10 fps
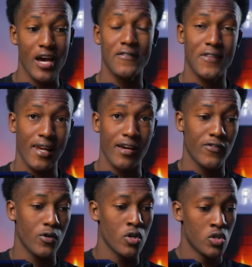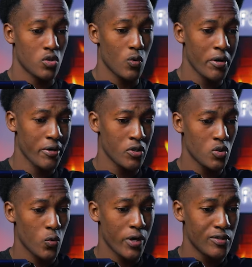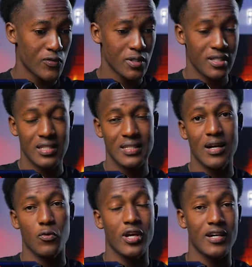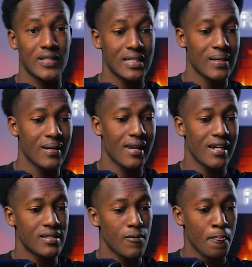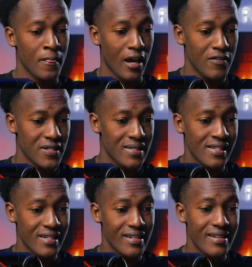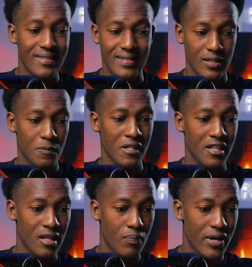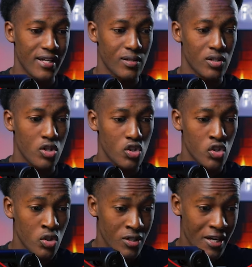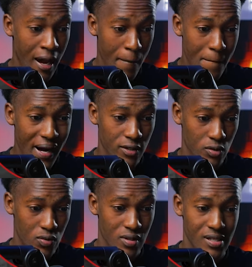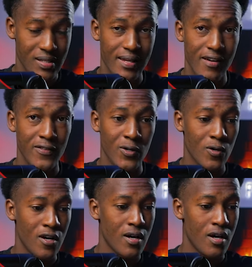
have the level. So what you're going to wait for, since now we have set an alert, obviously suspect that the price should come back to this level,